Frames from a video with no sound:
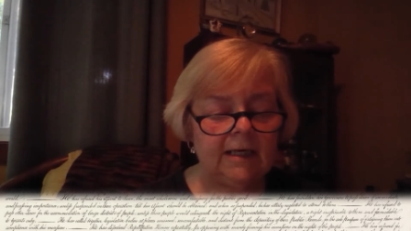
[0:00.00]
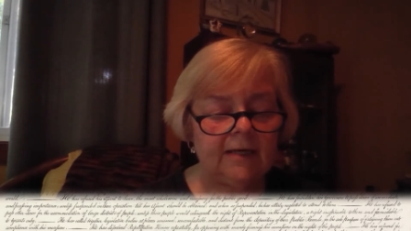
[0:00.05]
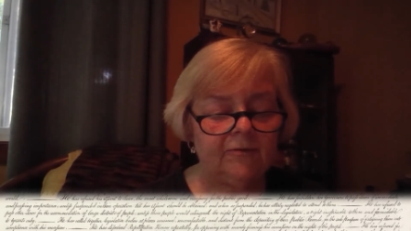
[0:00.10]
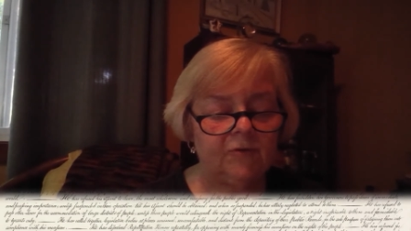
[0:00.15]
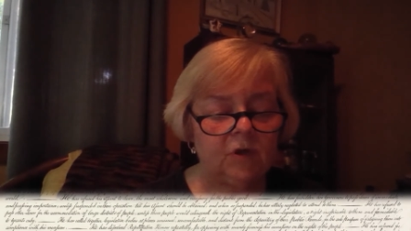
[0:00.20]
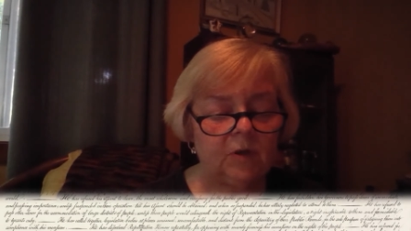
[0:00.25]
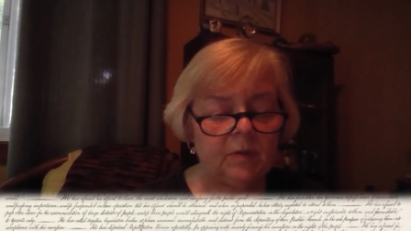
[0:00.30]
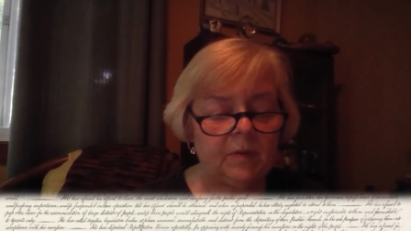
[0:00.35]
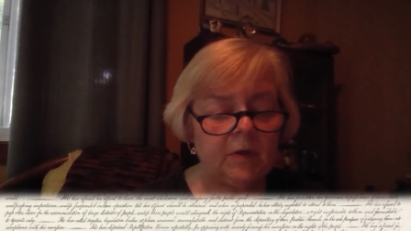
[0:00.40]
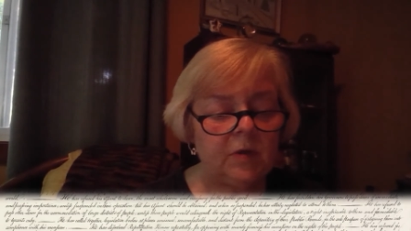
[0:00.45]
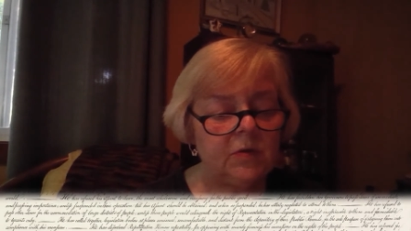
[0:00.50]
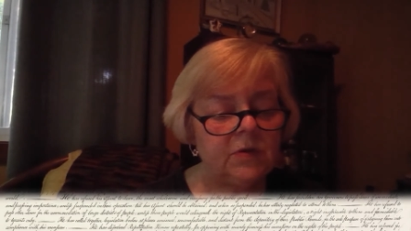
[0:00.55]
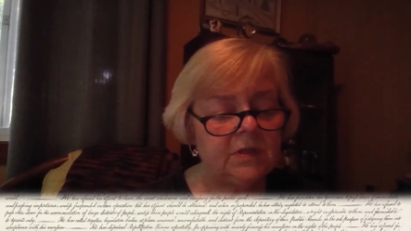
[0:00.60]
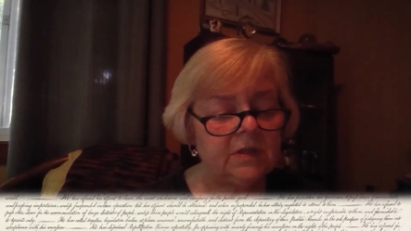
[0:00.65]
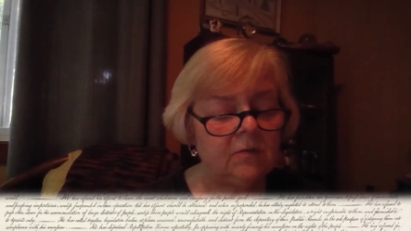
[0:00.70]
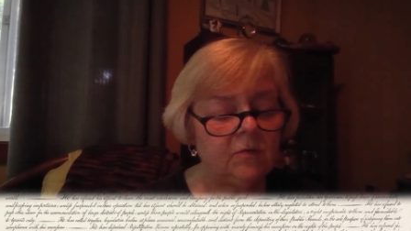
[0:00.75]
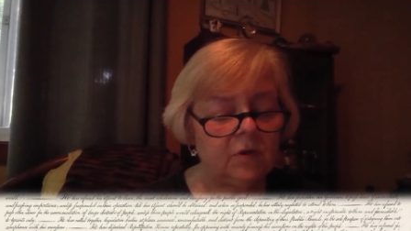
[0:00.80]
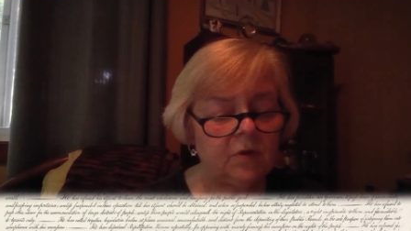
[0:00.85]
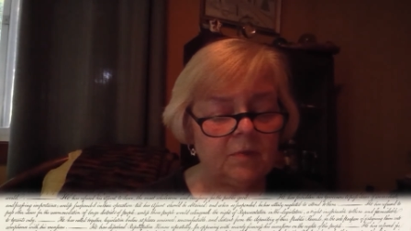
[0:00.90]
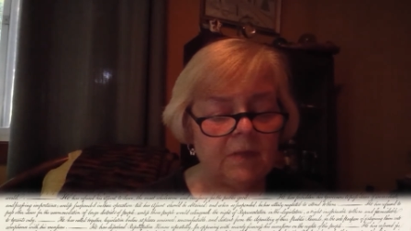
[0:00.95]
for
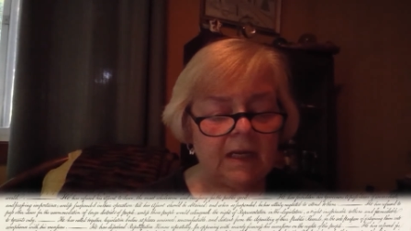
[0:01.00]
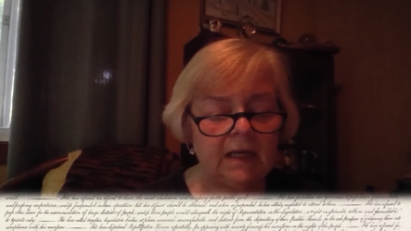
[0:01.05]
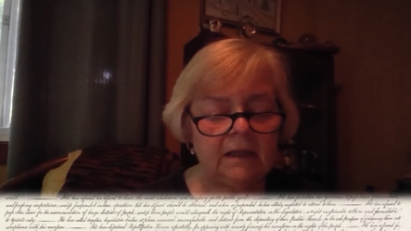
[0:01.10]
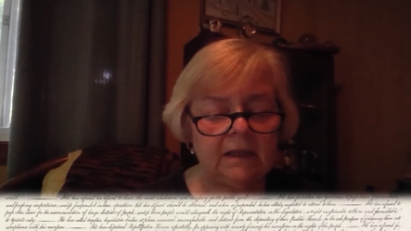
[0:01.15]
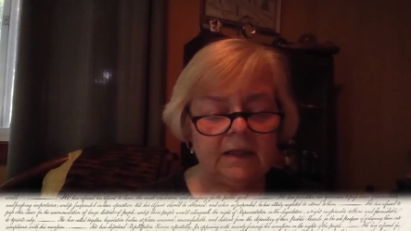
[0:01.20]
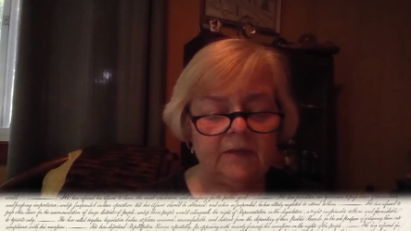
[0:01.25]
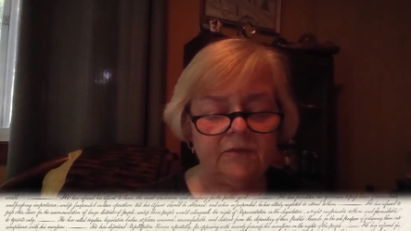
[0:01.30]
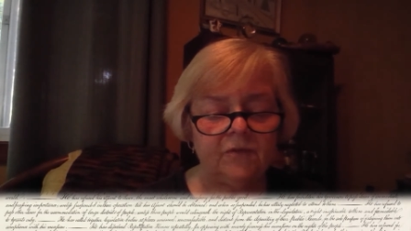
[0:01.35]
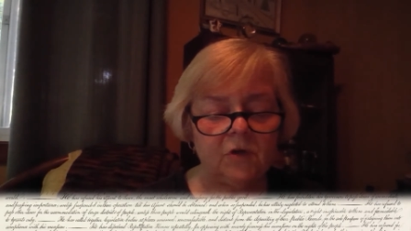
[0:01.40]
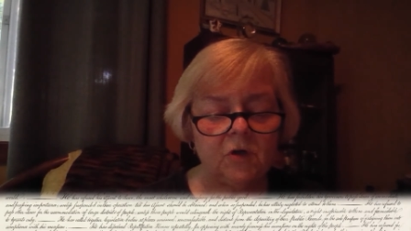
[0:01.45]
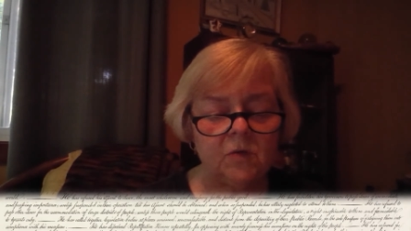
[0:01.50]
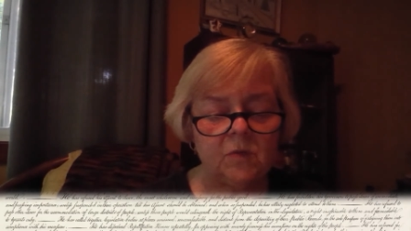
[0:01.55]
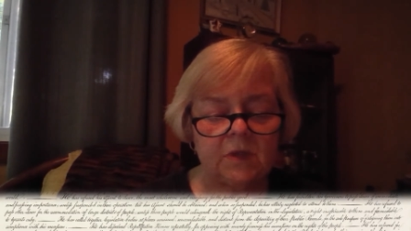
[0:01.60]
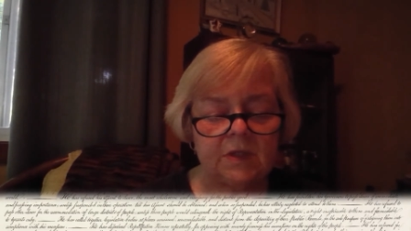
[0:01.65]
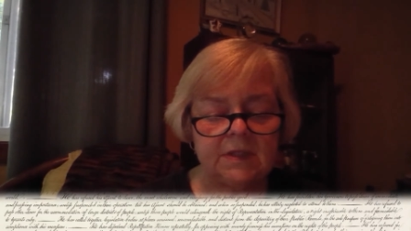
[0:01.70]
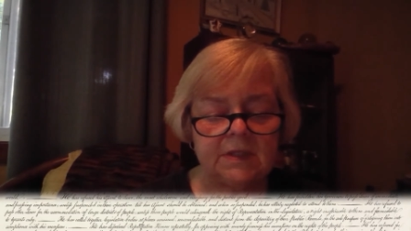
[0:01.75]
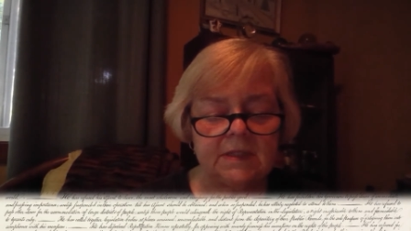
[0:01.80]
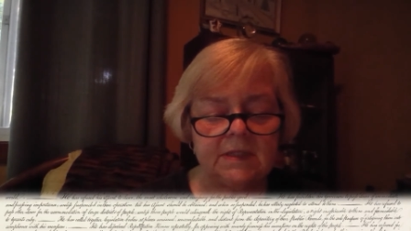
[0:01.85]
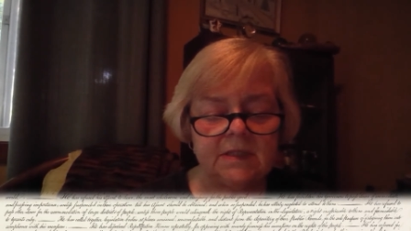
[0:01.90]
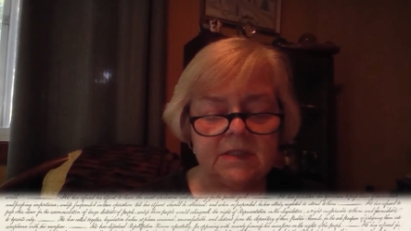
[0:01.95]
opposing with manly
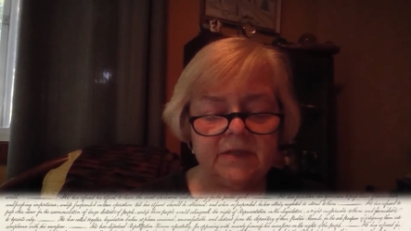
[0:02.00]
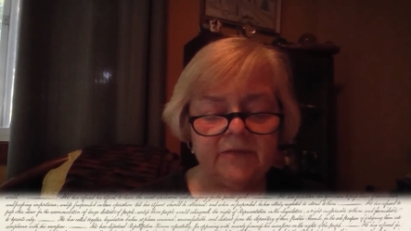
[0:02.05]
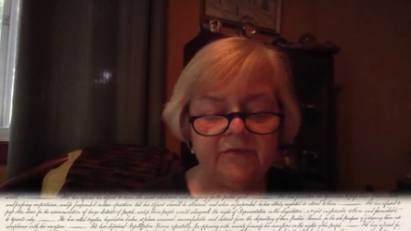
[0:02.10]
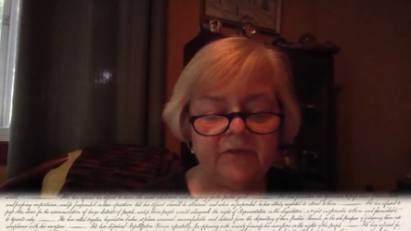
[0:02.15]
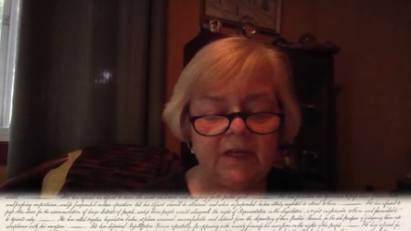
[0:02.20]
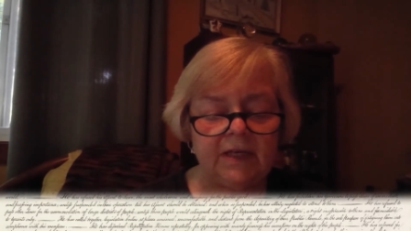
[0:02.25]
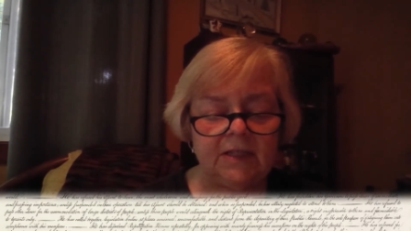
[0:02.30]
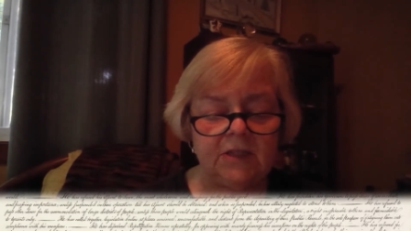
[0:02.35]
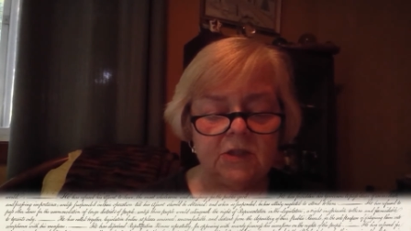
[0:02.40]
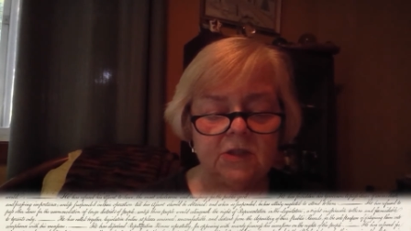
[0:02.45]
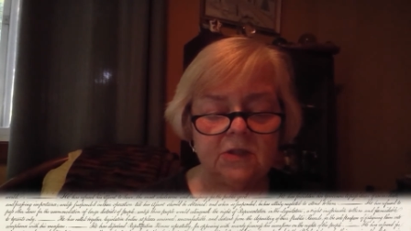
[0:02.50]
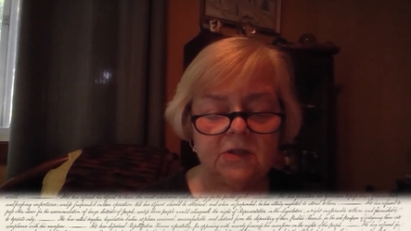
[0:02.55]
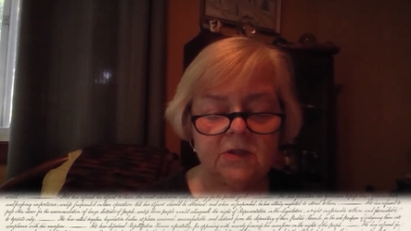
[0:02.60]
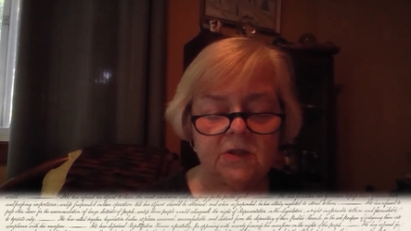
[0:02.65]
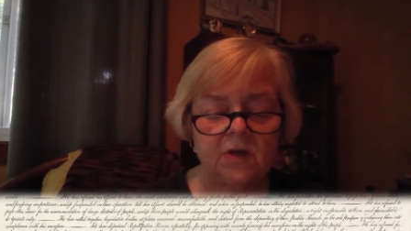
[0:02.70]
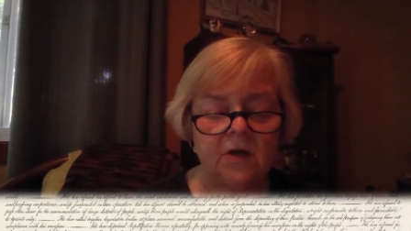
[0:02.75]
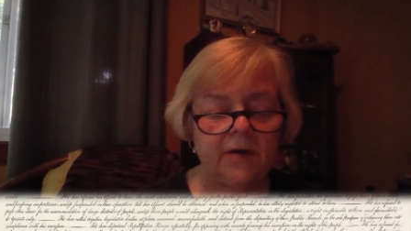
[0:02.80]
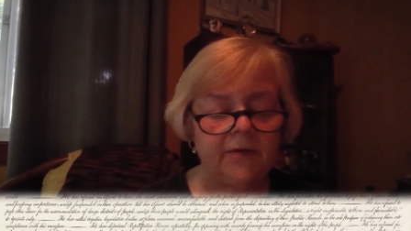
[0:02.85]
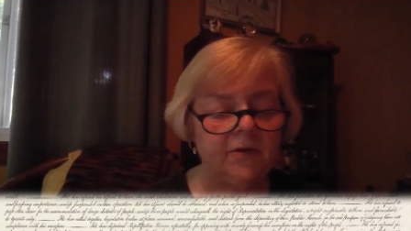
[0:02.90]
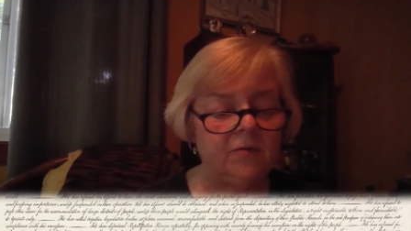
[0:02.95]
firmness his invasions
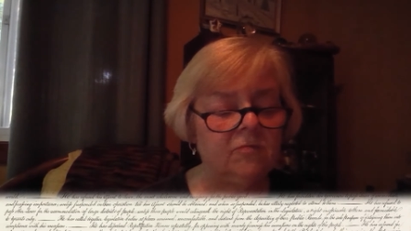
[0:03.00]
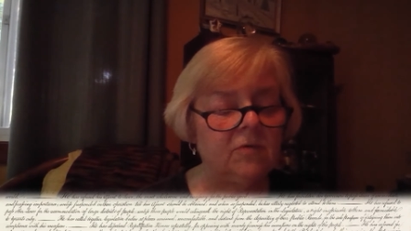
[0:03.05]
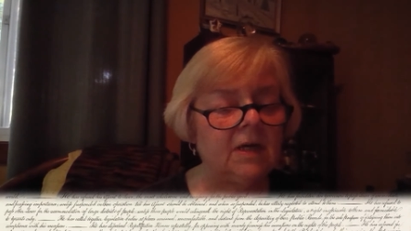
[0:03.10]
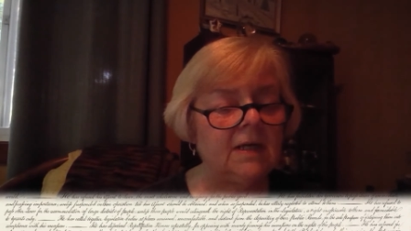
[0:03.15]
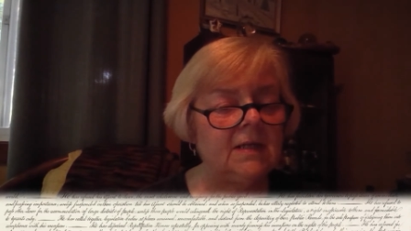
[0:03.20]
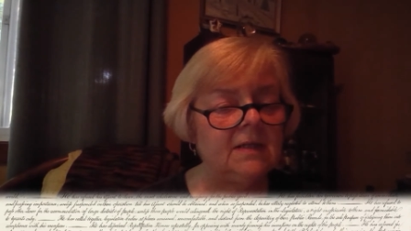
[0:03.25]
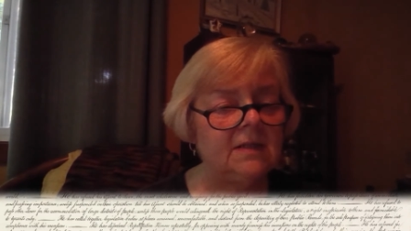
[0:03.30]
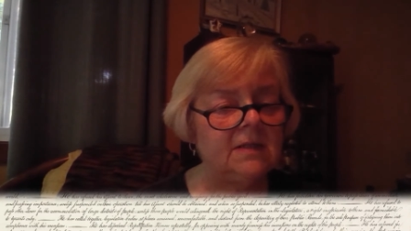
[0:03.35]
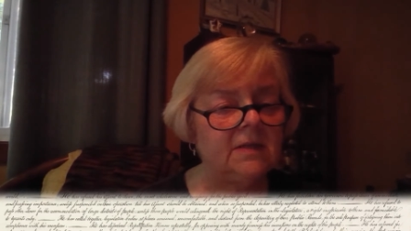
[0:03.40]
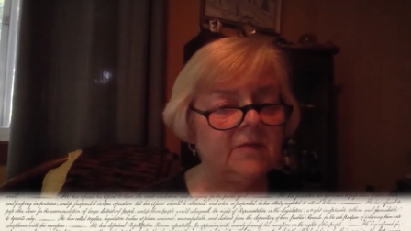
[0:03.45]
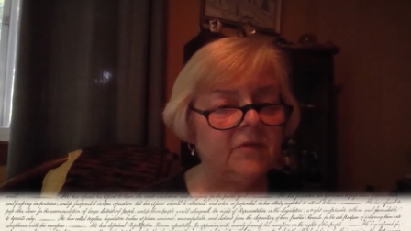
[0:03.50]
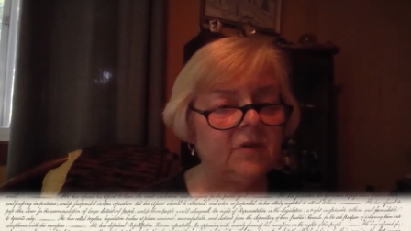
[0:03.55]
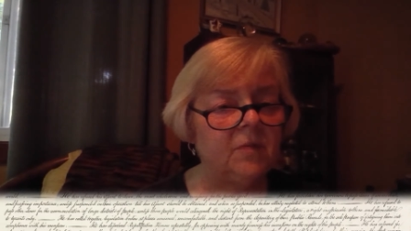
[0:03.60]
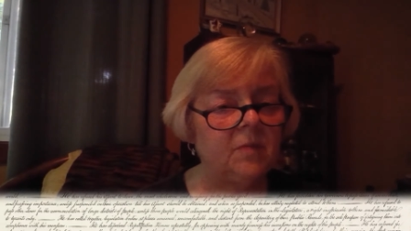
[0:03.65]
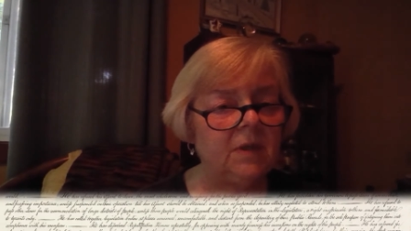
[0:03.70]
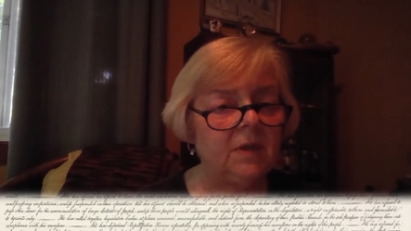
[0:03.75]
on the rights of the